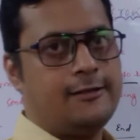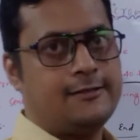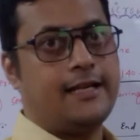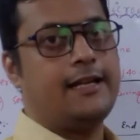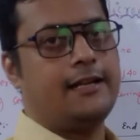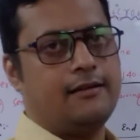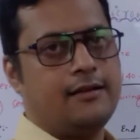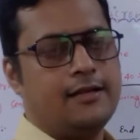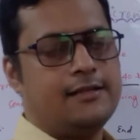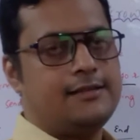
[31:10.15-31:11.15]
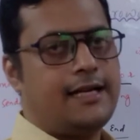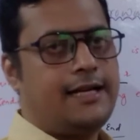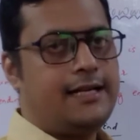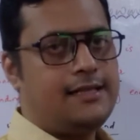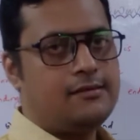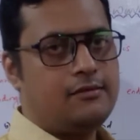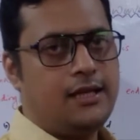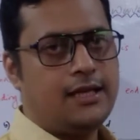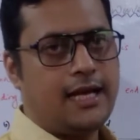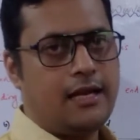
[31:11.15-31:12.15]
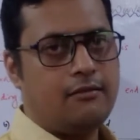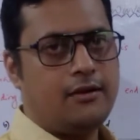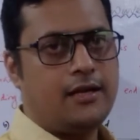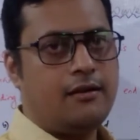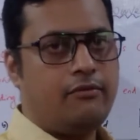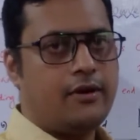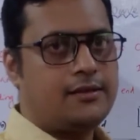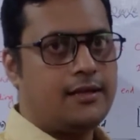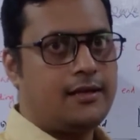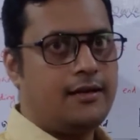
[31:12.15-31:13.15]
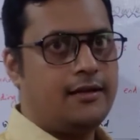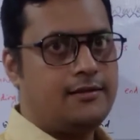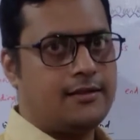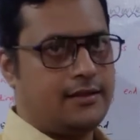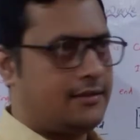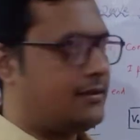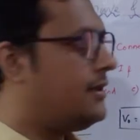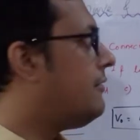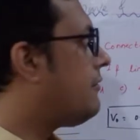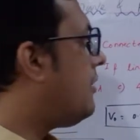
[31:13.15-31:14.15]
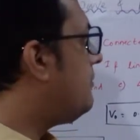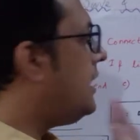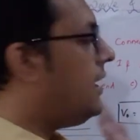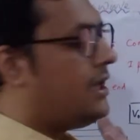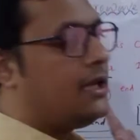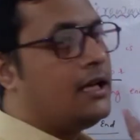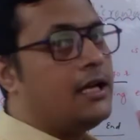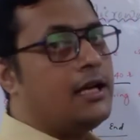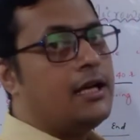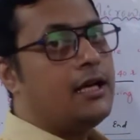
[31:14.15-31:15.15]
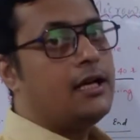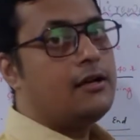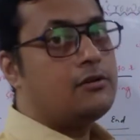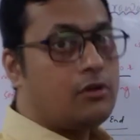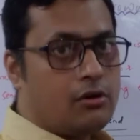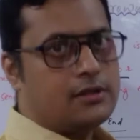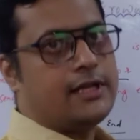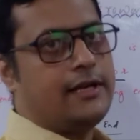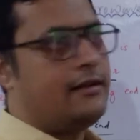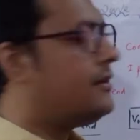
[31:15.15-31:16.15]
Zin. Zin is only calculated for a certain distance from the source end.